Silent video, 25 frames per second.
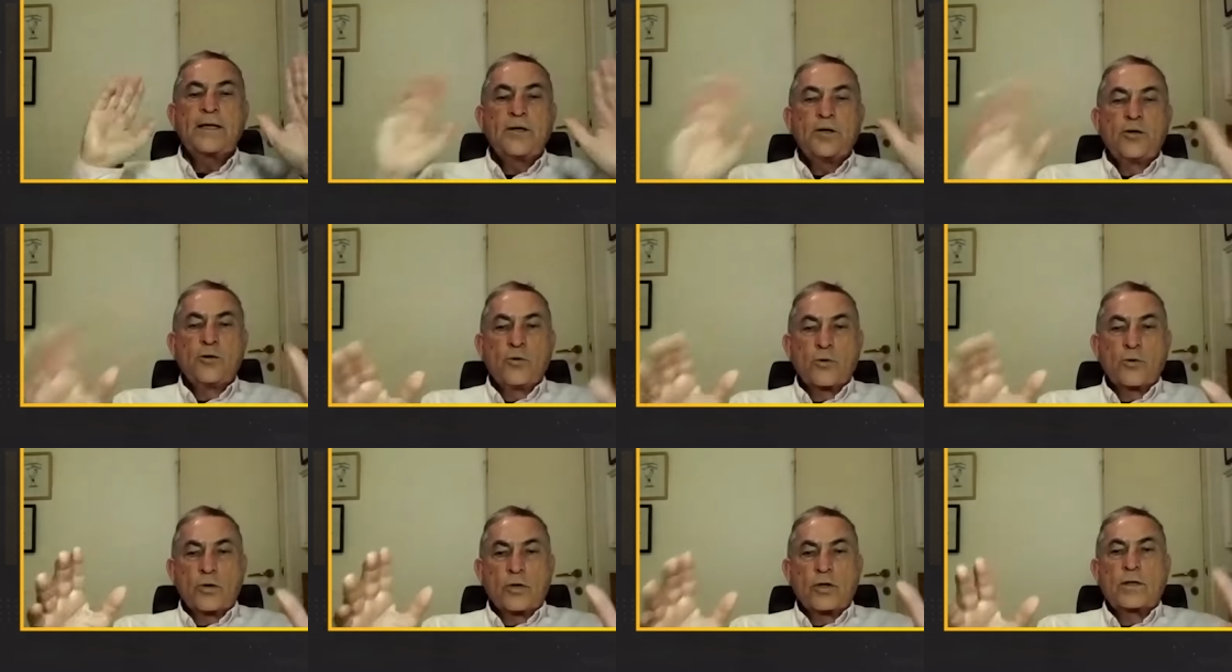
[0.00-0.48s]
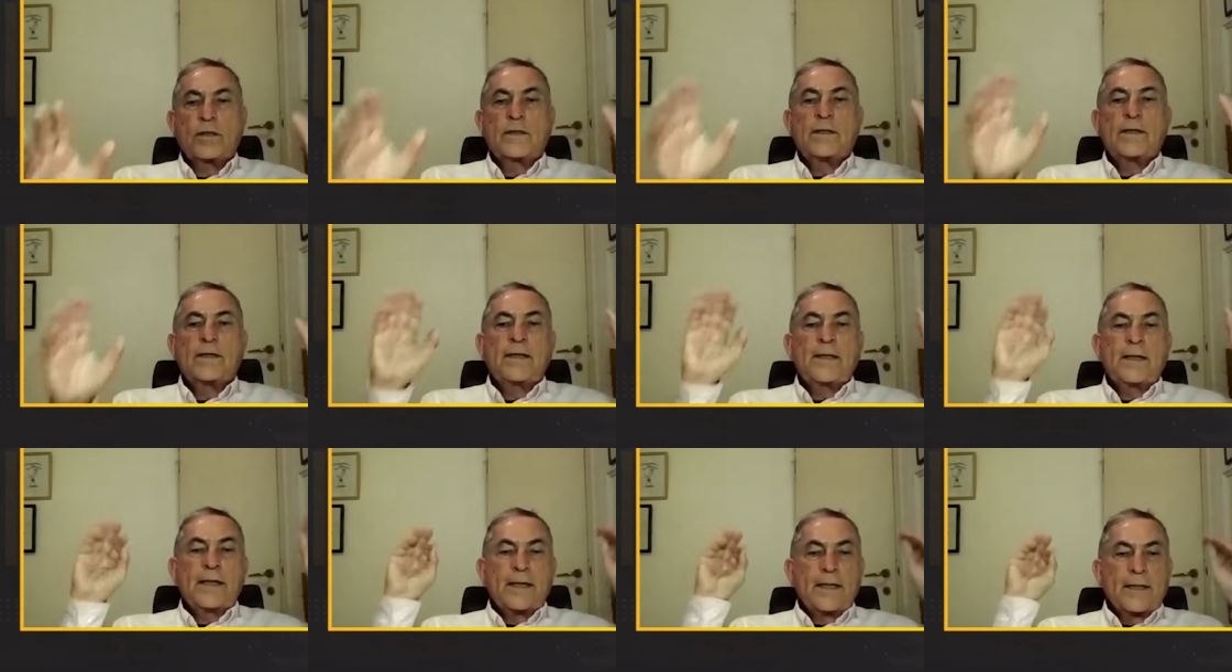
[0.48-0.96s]
So,
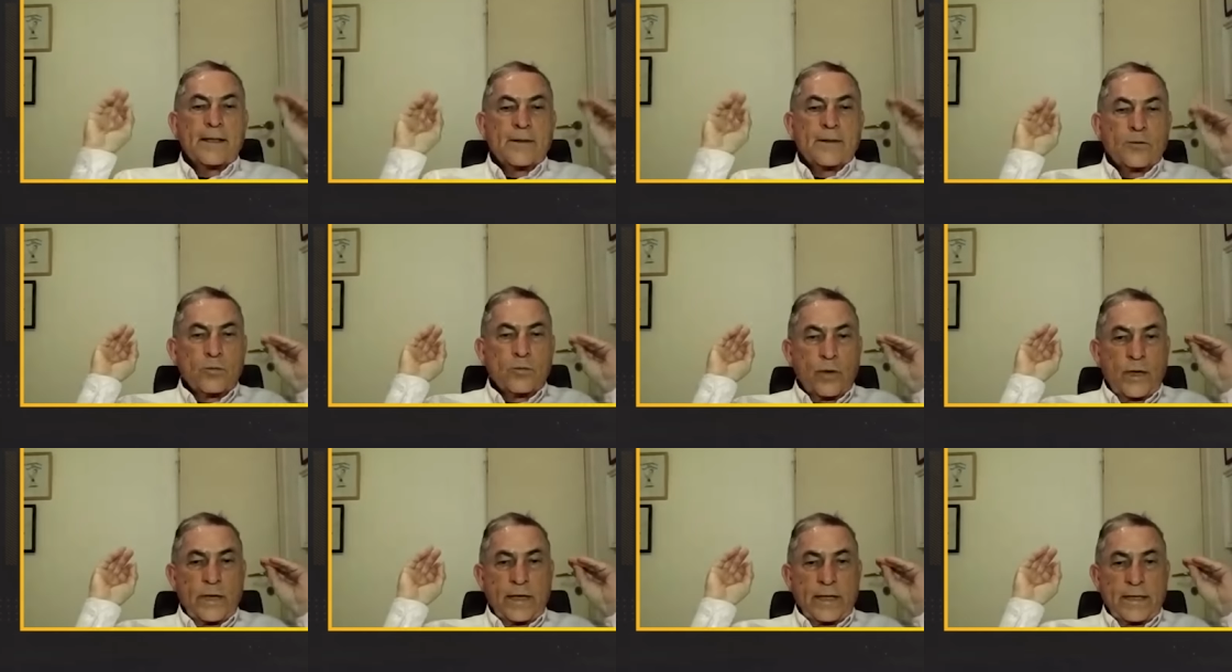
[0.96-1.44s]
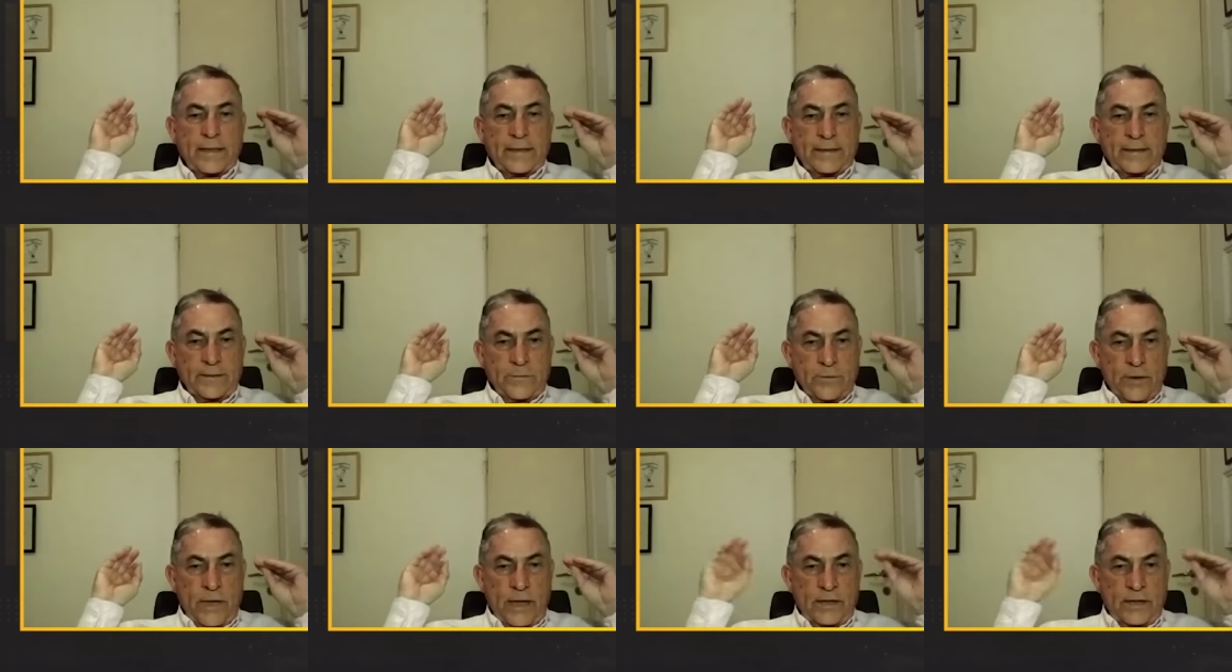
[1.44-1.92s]
when
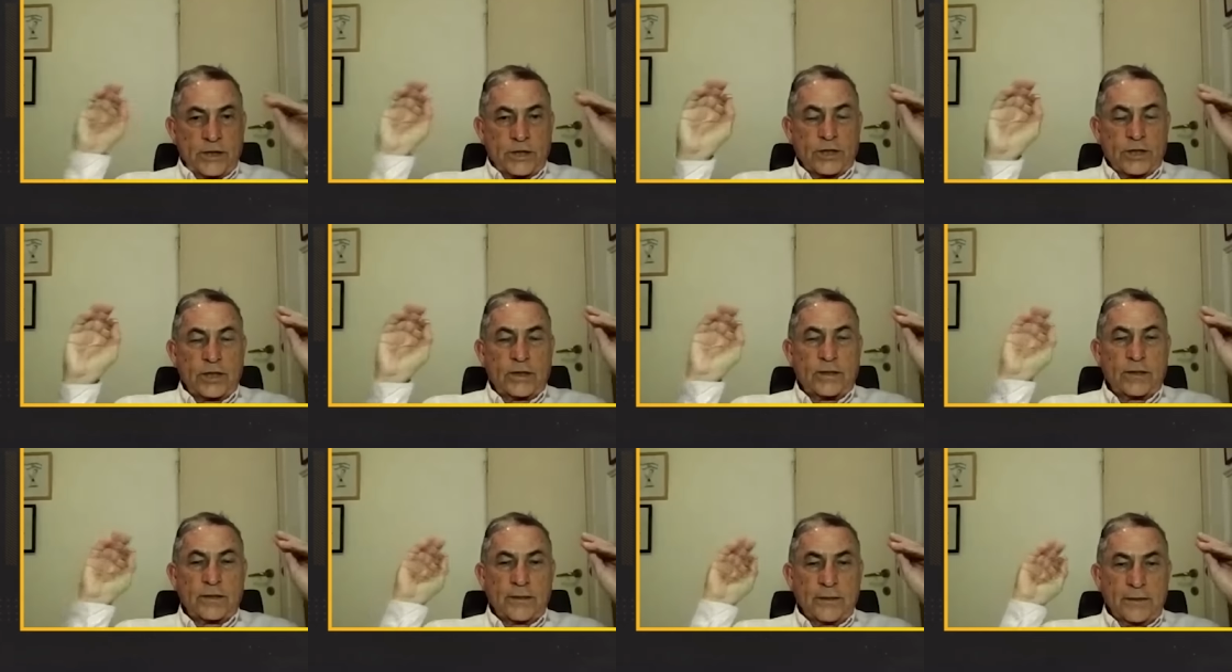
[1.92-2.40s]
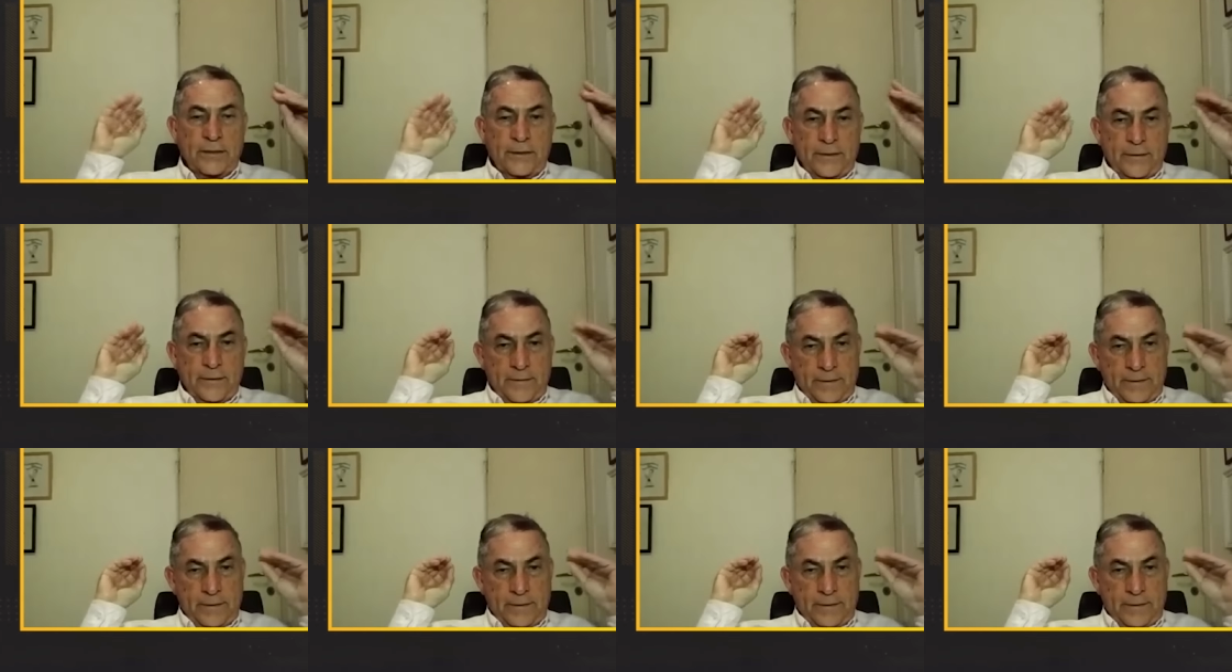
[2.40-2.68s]
Russian